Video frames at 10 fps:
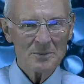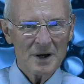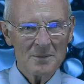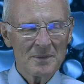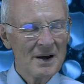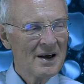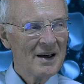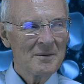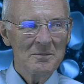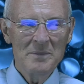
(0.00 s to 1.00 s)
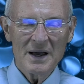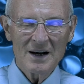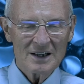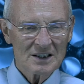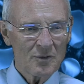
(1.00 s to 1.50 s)
him
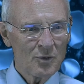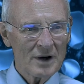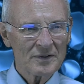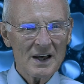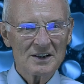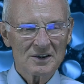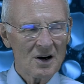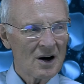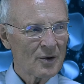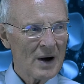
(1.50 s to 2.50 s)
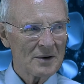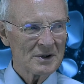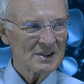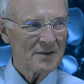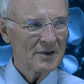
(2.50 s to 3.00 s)
because of what they saw around
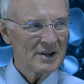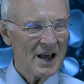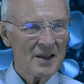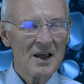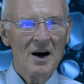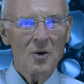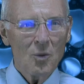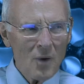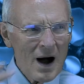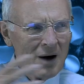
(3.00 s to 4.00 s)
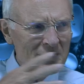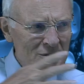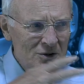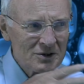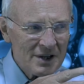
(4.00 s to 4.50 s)
us every day. Wow,
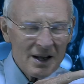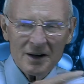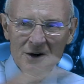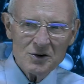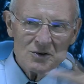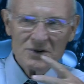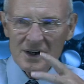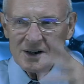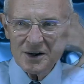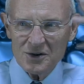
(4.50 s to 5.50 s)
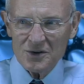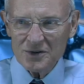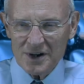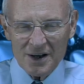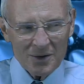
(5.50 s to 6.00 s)
did you see,
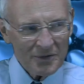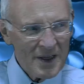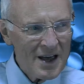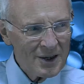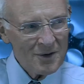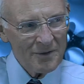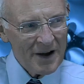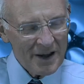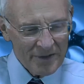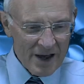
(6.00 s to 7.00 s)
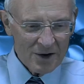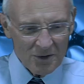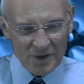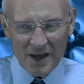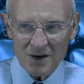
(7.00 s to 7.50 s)
thank you, Barry, thank
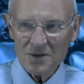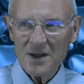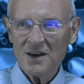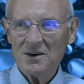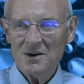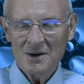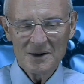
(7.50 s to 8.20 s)
you.